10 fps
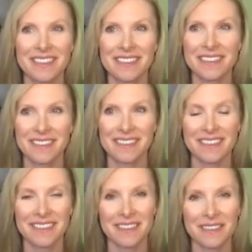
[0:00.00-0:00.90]

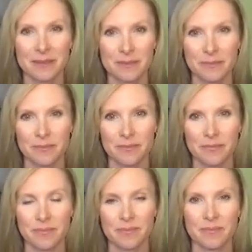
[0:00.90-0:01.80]

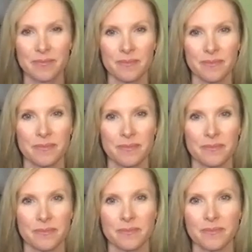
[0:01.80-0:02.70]

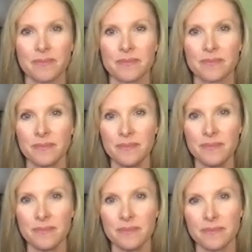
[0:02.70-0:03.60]

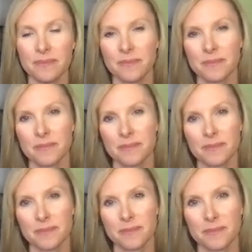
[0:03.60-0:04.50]

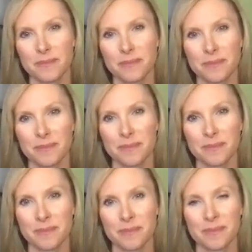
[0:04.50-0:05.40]

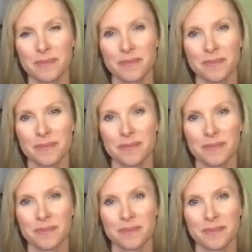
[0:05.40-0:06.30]

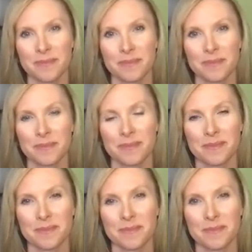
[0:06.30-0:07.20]

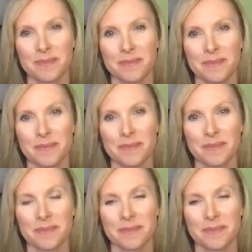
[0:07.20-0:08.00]
This person isn't speaking.